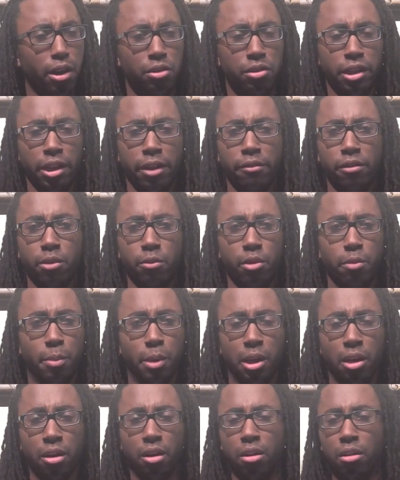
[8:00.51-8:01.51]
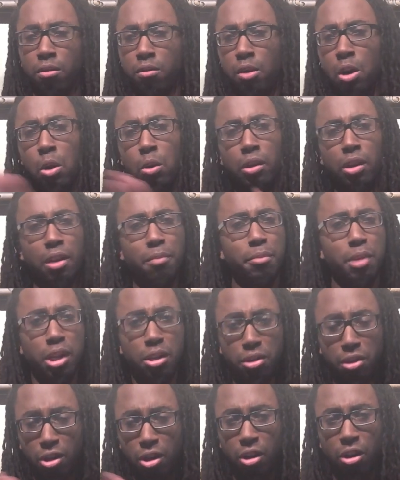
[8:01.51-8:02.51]
I was Aaron, I would be like, oh, hold up,
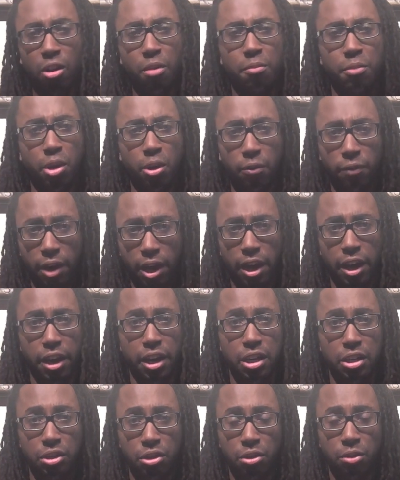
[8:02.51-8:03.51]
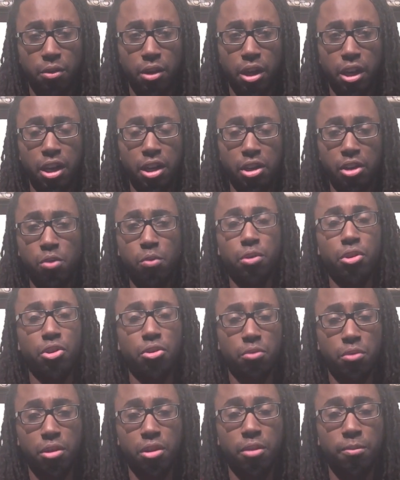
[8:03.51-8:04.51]
bitch. Calm your badge. Okay, you were
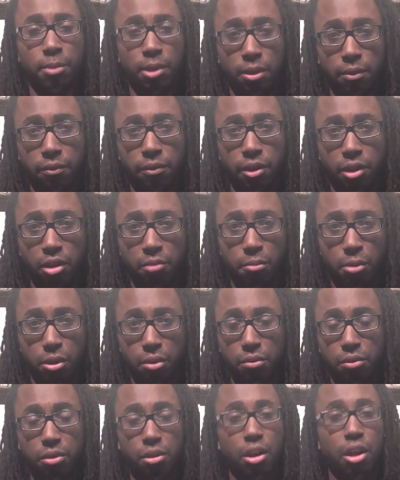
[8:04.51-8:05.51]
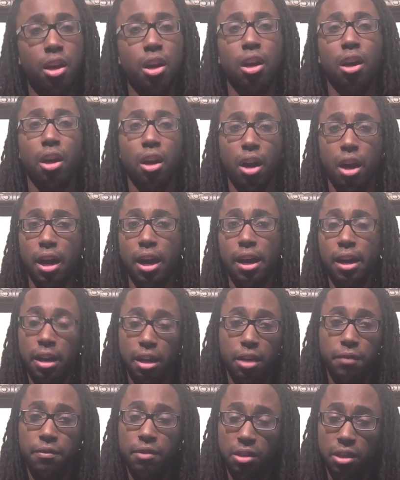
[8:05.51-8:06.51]
doing the motherfucking most. I
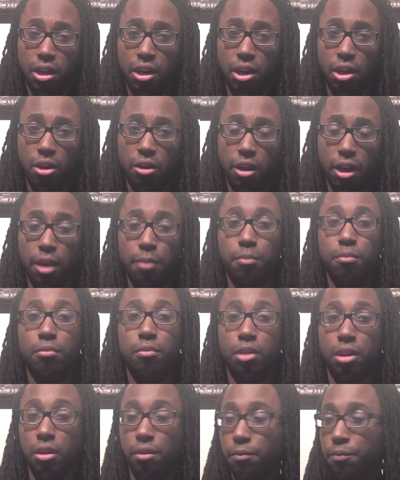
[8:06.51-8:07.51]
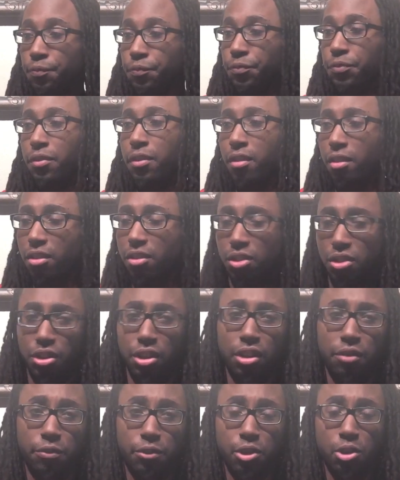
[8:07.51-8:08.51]
ain't even say all that
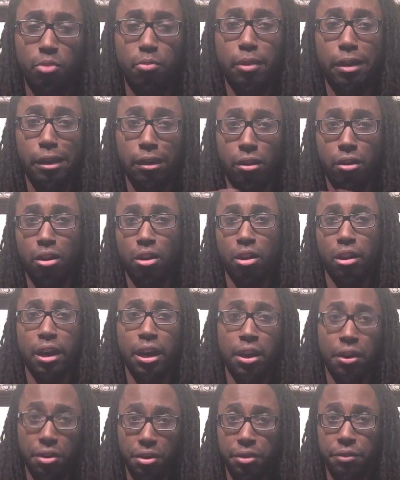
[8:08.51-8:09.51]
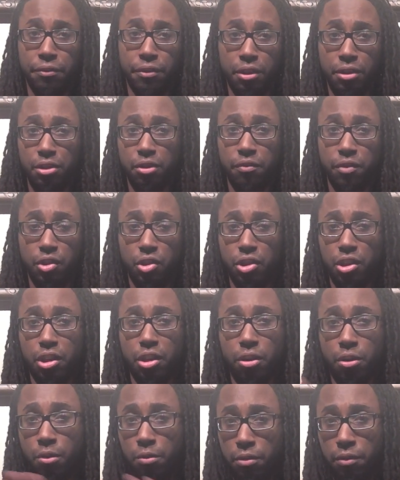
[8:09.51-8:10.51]
shit. For you to be getting all loud and defensive and
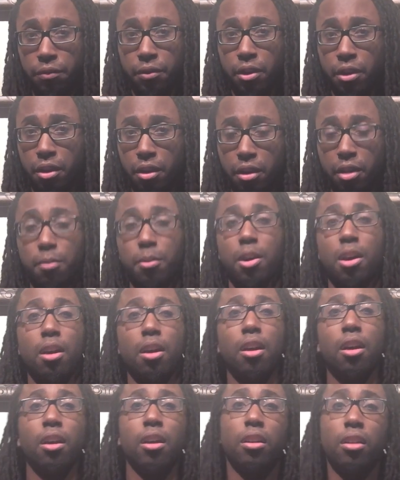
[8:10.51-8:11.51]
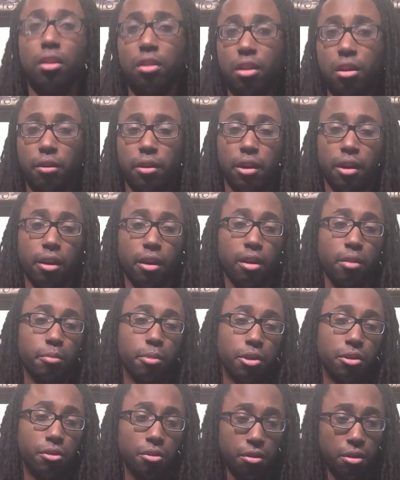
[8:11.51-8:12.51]
shit, hold the fuck up. Okay,
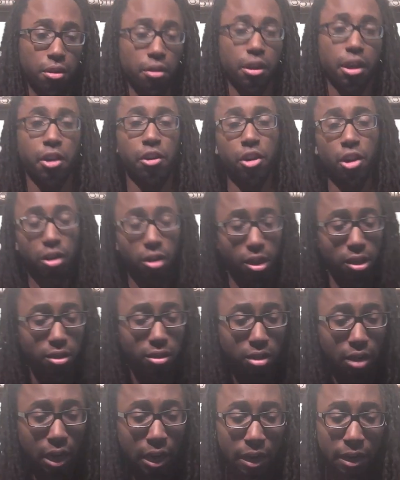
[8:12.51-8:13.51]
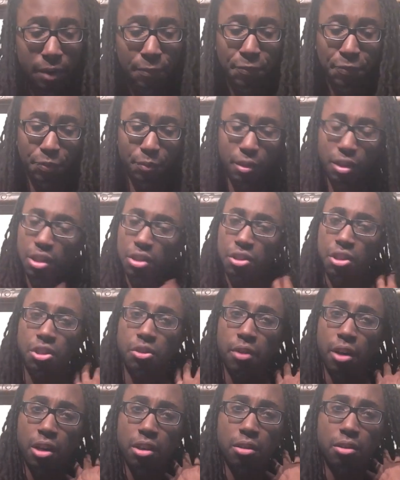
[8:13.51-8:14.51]
but you know, Ariel let it slide. But then she
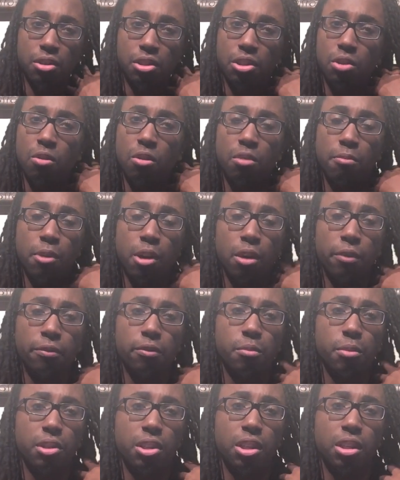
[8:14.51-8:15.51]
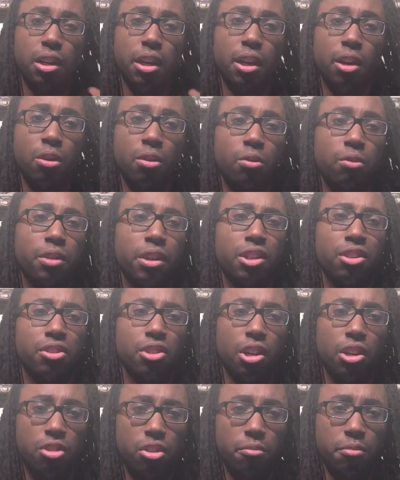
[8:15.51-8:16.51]
tried to storm off and pretend like, oh, they are
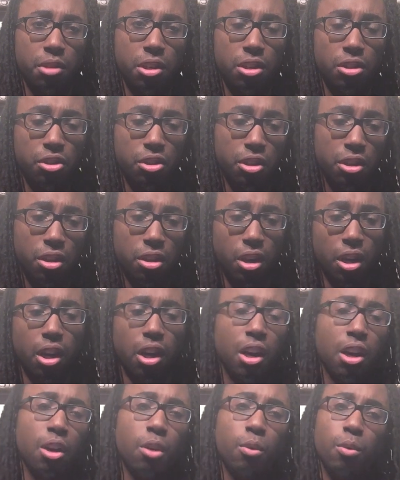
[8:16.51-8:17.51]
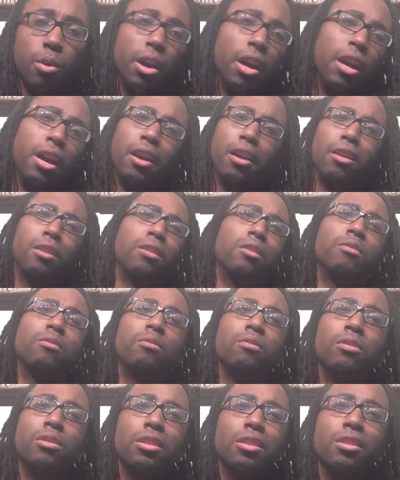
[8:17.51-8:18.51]
judging me and shit. Well, hell,
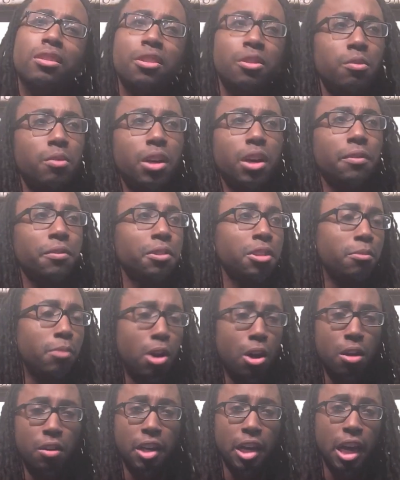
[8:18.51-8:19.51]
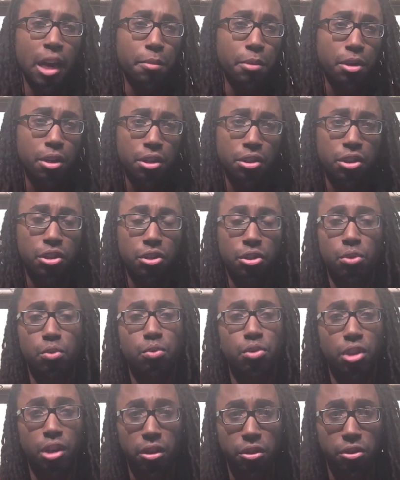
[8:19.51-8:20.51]
you giving them all the ammunition to
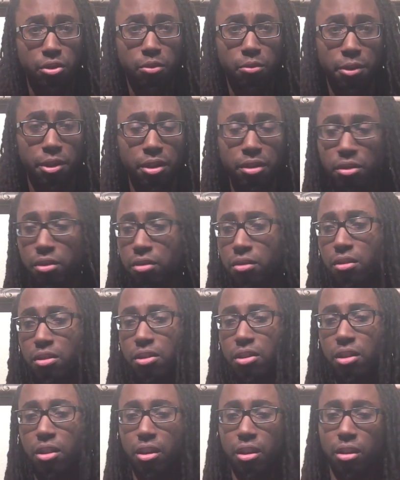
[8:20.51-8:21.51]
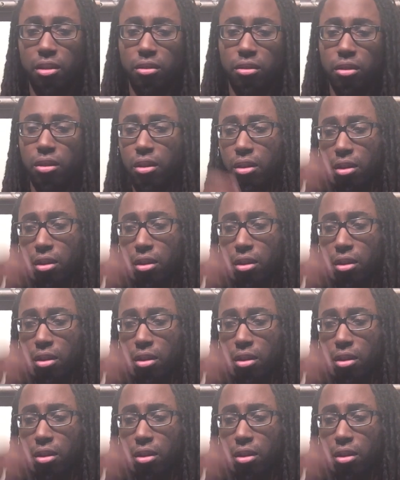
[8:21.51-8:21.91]
judge you, bitch. Shit.